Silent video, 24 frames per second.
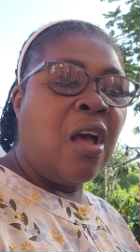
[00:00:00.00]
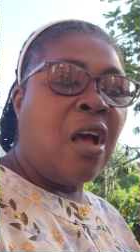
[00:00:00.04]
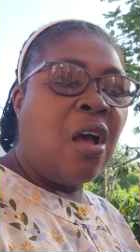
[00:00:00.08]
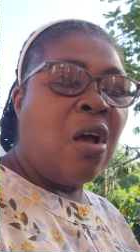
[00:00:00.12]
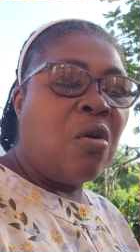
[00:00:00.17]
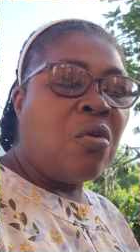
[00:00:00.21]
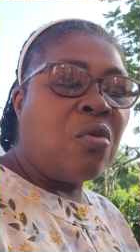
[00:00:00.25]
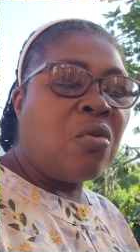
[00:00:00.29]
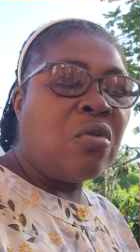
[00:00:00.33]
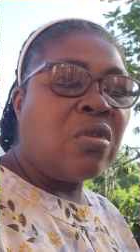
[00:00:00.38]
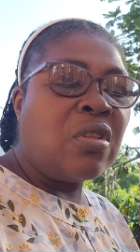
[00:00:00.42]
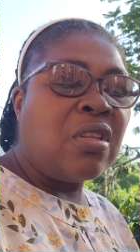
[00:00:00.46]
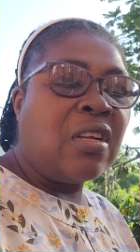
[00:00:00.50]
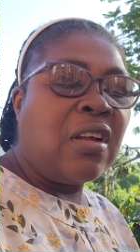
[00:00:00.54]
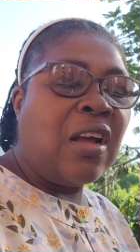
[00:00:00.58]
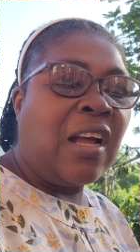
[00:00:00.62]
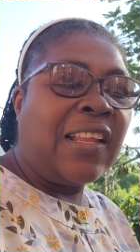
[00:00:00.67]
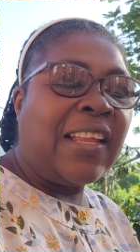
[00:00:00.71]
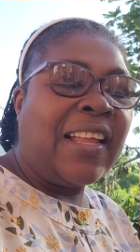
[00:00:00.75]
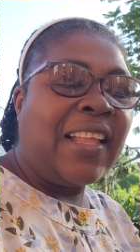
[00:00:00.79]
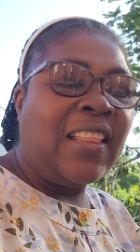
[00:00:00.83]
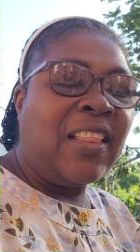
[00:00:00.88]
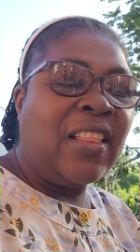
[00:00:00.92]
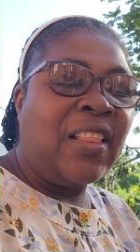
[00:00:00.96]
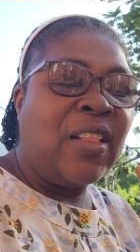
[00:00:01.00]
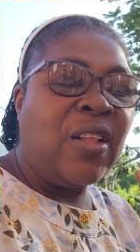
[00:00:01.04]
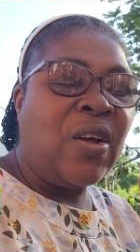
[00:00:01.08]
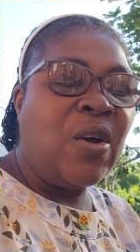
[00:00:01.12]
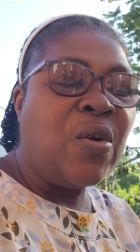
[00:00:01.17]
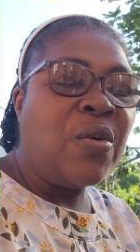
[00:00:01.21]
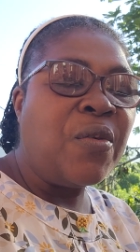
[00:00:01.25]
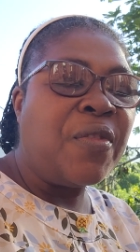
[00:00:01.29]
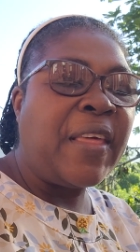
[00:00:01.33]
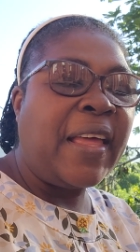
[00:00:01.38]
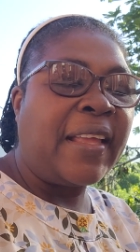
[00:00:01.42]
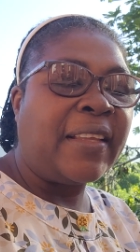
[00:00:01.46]
how could God
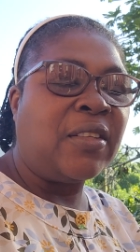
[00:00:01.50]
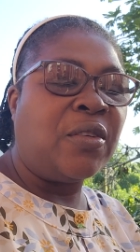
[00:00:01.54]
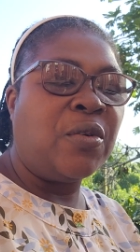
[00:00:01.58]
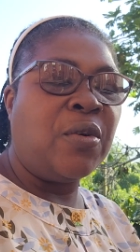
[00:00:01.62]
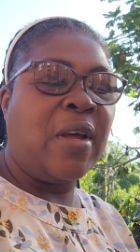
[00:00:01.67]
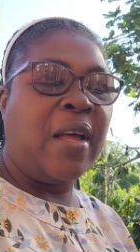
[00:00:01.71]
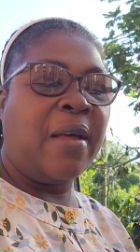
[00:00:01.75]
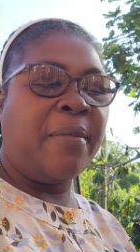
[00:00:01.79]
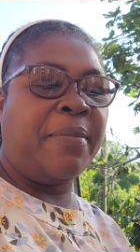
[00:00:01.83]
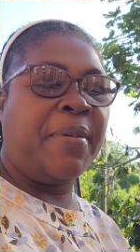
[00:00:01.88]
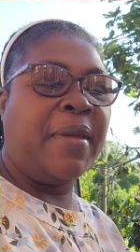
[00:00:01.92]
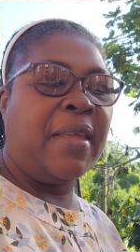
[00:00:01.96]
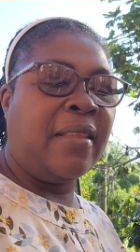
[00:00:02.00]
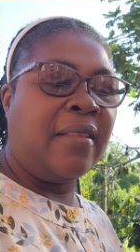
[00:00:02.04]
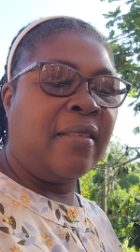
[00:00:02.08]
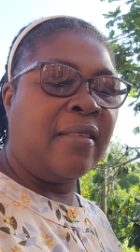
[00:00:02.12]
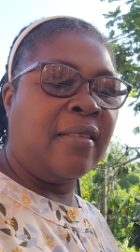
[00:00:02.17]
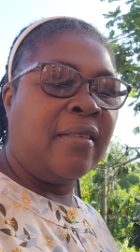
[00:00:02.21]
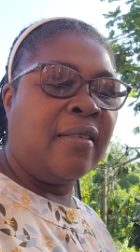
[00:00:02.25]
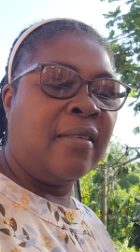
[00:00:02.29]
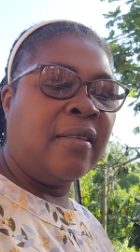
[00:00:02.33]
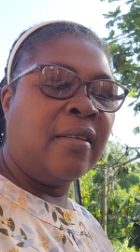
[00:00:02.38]
allow that to happen?